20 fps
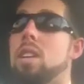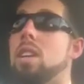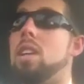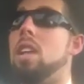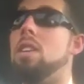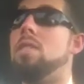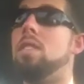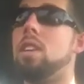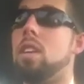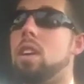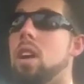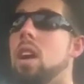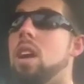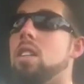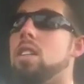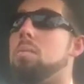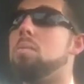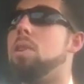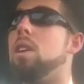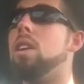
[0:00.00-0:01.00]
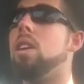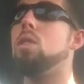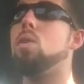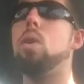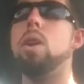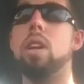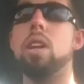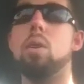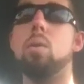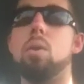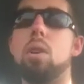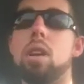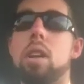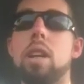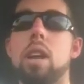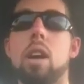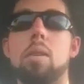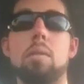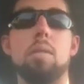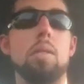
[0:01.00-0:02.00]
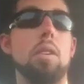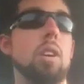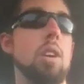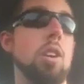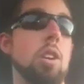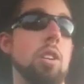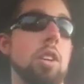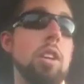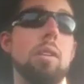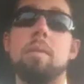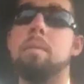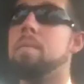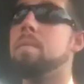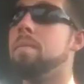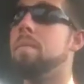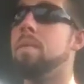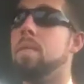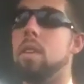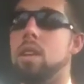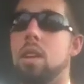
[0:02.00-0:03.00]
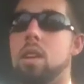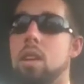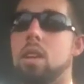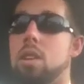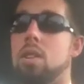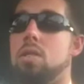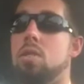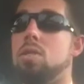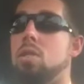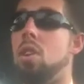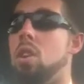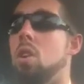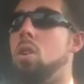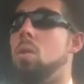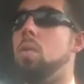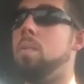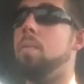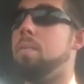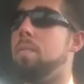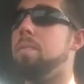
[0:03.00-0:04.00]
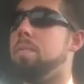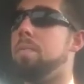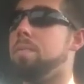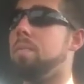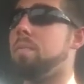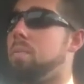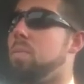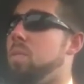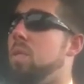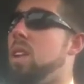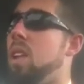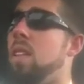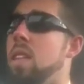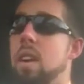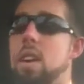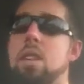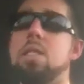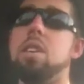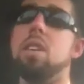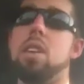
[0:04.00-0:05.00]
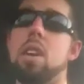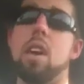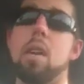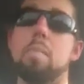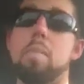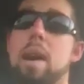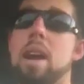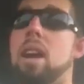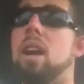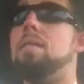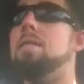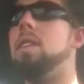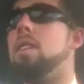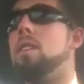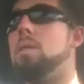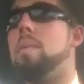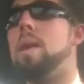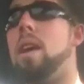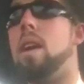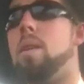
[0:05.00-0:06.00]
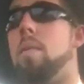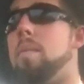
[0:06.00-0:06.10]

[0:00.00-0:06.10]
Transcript: even contemplated quitting a workout early. So, and I'll tell you how bad I felt about it.